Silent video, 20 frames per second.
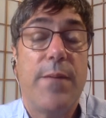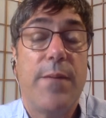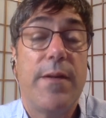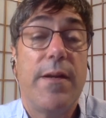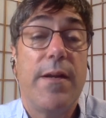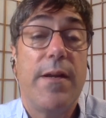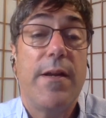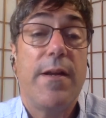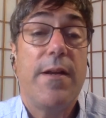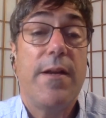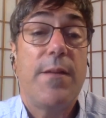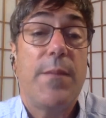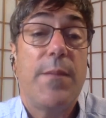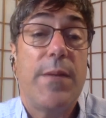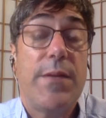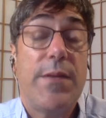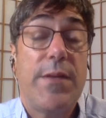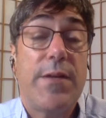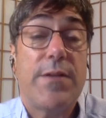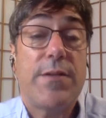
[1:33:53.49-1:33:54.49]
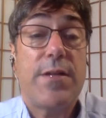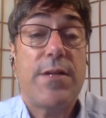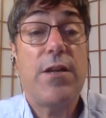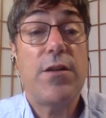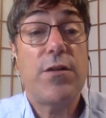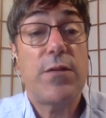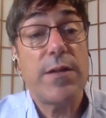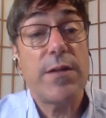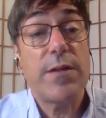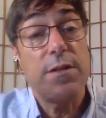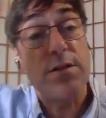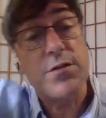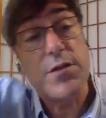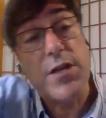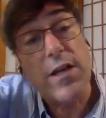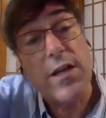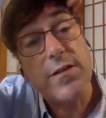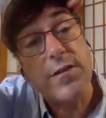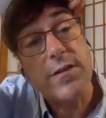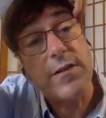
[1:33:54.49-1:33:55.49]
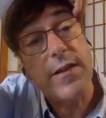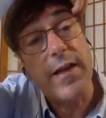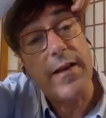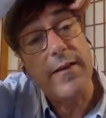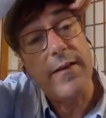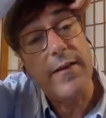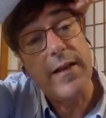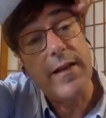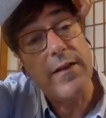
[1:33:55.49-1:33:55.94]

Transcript: but there's an interest in changing that.